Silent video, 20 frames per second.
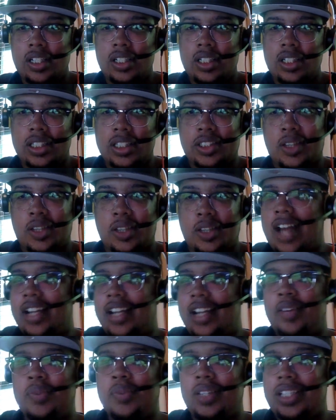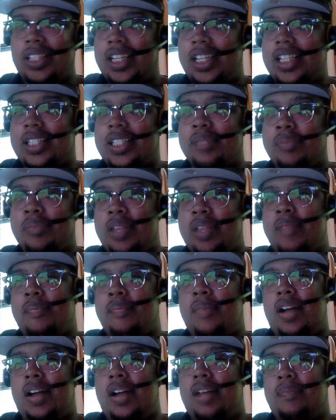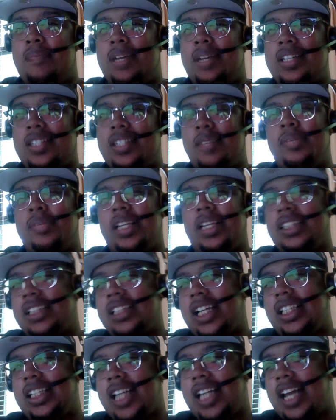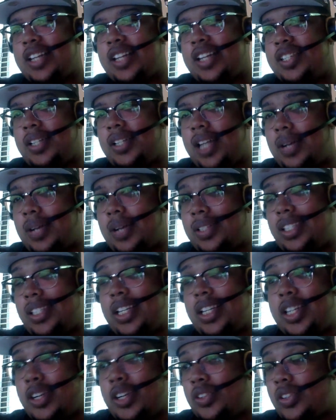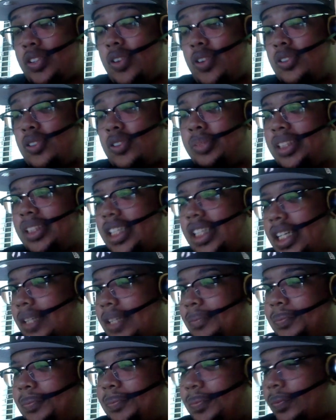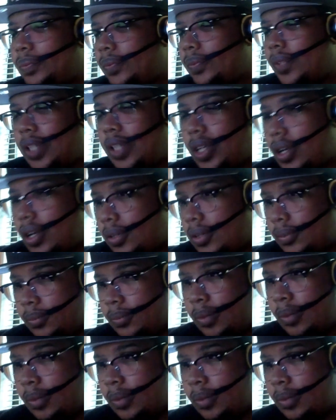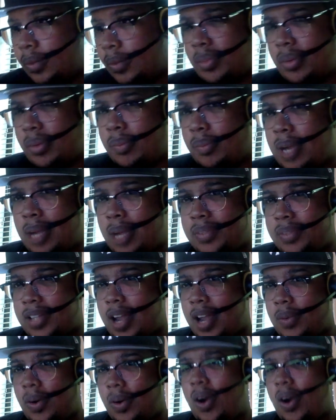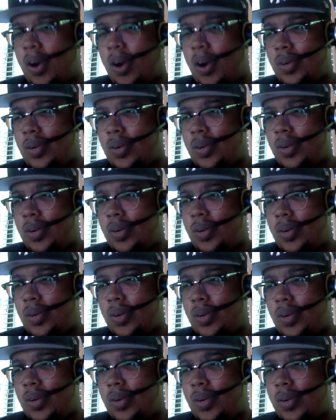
So I didn't really get to meet my, my siblings like that until I was 10 years old. But then, you know, my brothers on my mom's side were always there. So that was